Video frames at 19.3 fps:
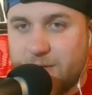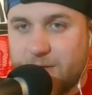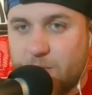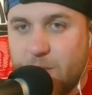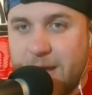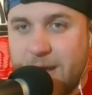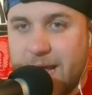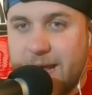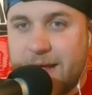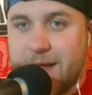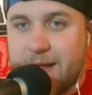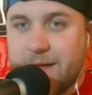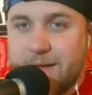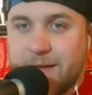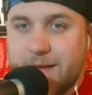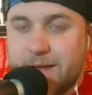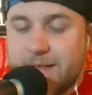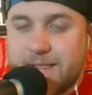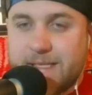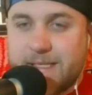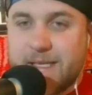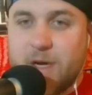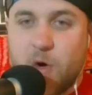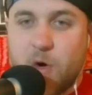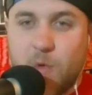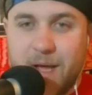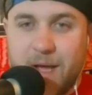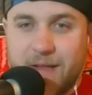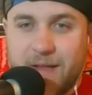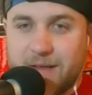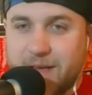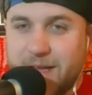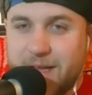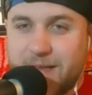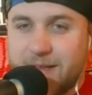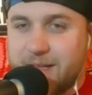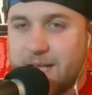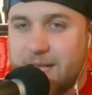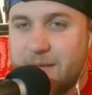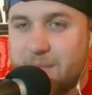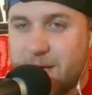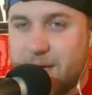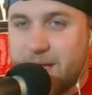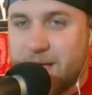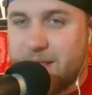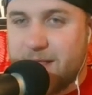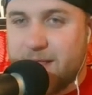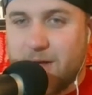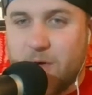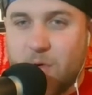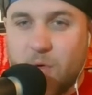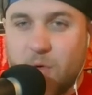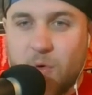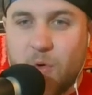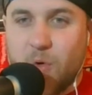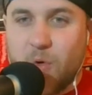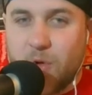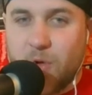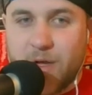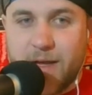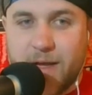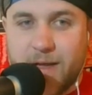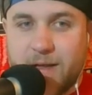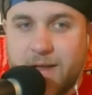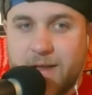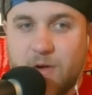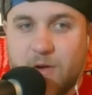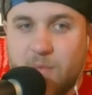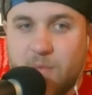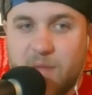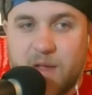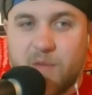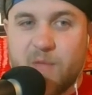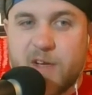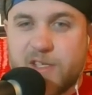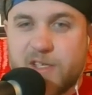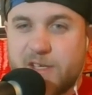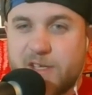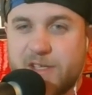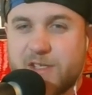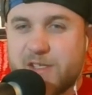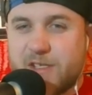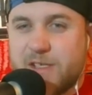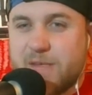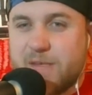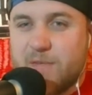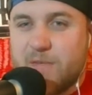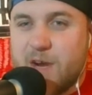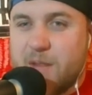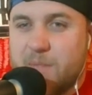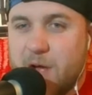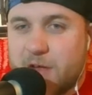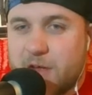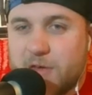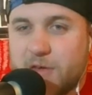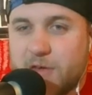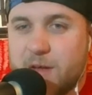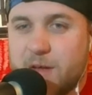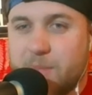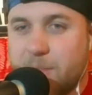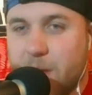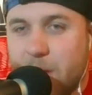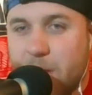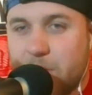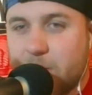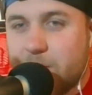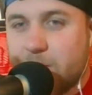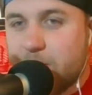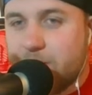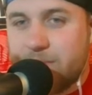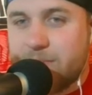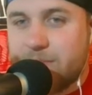The way Tito is and his gimmick and the whole, like, you know, being rich. Just Riddick Moss looks like a bum.